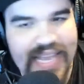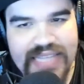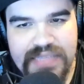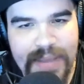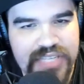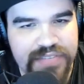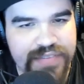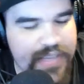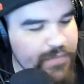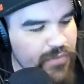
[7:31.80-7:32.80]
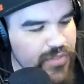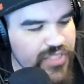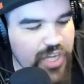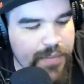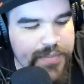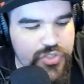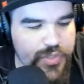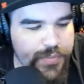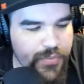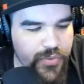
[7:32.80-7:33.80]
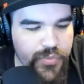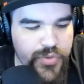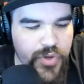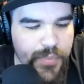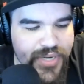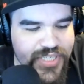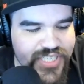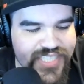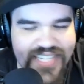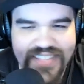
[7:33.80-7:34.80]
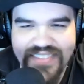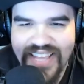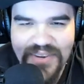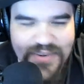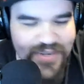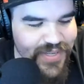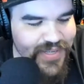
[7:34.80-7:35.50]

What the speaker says: a match of him versus Tommy Dreamer. No punches allowed.